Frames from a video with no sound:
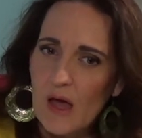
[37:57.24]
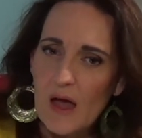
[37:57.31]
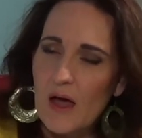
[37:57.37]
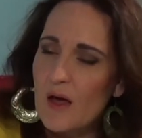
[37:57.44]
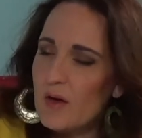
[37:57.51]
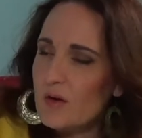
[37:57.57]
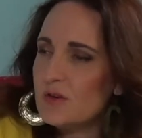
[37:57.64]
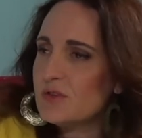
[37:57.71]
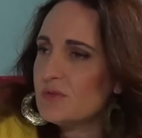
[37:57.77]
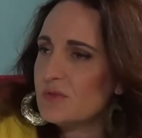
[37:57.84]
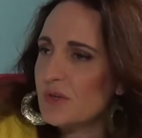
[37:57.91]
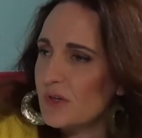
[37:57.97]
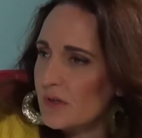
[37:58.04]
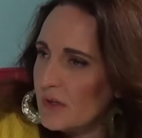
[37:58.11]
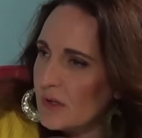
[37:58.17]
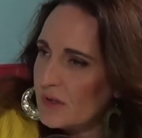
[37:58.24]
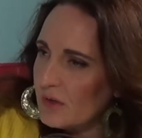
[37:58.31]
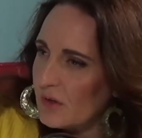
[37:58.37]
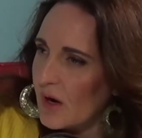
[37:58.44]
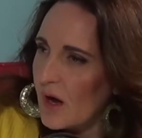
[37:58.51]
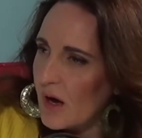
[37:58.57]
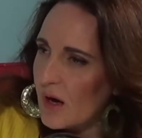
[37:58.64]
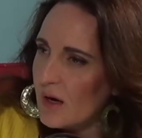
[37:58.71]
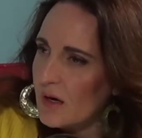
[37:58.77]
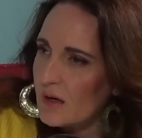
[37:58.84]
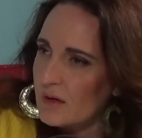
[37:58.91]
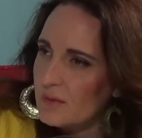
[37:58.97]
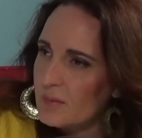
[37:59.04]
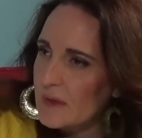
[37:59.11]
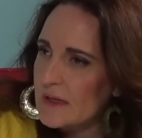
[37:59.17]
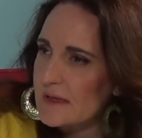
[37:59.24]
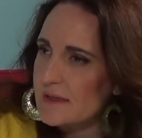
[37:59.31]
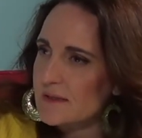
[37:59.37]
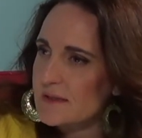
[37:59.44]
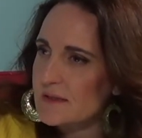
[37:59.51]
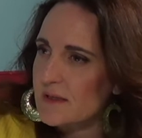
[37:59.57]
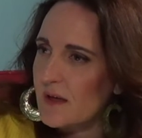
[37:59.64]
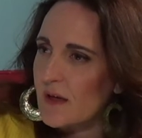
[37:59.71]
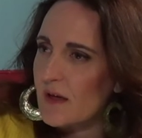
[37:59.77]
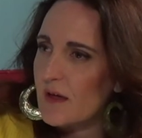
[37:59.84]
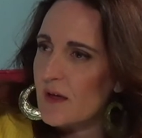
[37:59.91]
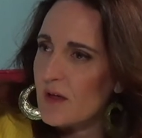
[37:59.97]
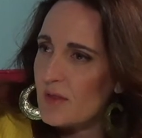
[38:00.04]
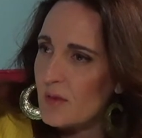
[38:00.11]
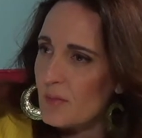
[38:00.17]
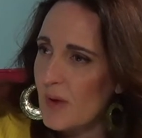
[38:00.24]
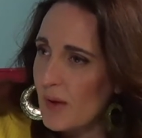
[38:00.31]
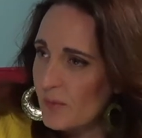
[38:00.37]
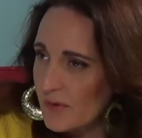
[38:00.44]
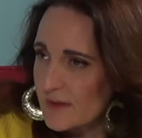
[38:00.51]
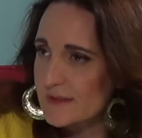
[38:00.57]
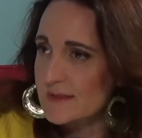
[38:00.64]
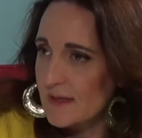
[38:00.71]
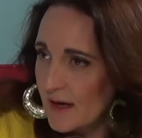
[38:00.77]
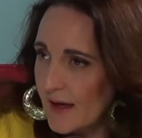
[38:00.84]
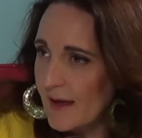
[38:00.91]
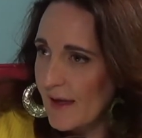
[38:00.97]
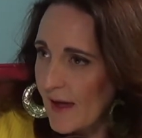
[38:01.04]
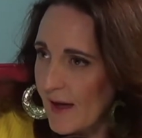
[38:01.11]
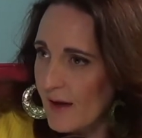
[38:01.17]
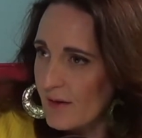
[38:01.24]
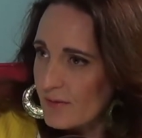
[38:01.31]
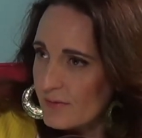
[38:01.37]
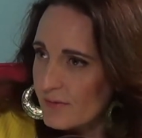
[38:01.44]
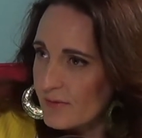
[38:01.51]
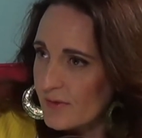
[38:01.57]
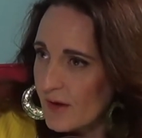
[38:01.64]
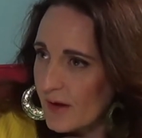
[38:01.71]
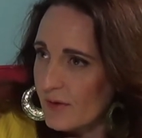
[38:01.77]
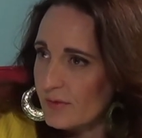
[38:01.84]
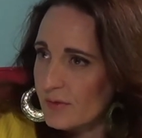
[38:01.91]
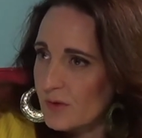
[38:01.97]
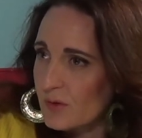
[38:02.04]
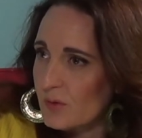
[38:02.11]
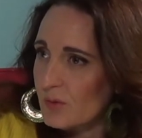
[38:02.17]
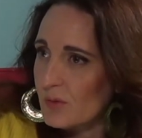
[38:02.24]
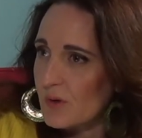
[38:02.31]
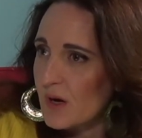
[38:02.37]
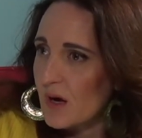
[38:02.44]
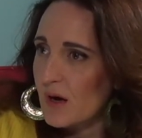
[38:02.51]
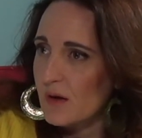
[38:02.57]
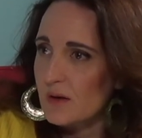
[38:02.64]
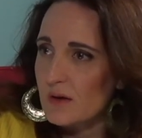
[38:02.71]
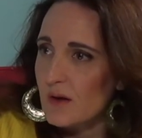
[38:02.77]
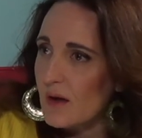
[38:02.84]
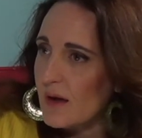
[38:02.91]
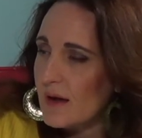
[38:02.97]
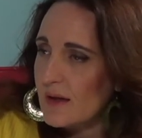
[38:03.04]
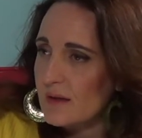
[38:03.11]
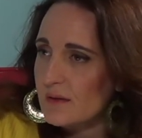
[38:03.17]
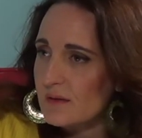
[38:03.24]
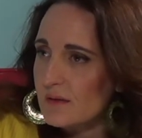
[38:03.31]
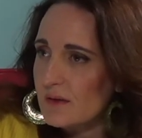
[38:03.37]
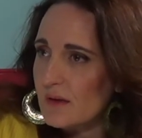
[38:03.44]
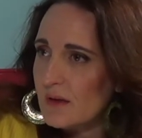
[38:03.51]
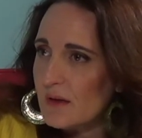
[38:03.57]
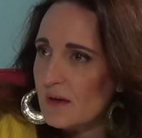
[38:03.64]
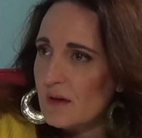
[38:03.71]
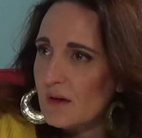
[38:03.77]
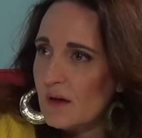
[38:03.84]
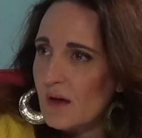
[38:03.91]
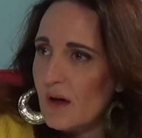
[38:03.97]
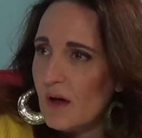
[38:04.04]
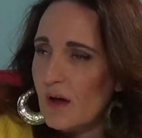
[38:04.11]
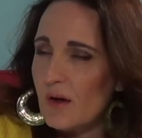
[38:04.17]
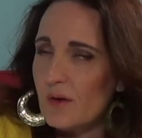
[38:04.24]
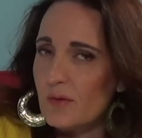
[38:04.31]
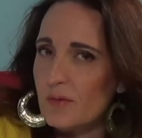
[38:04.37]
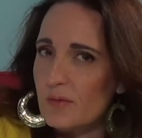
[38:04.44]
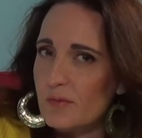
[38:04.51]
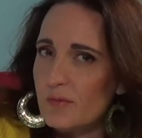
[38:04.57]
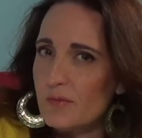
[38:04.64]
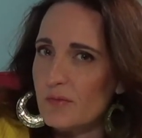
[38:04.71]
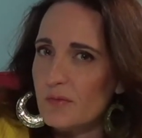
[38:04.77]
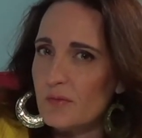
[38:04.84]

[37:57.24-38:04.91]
uh, how did you turn on your heart? Because the memories that I have of you are not of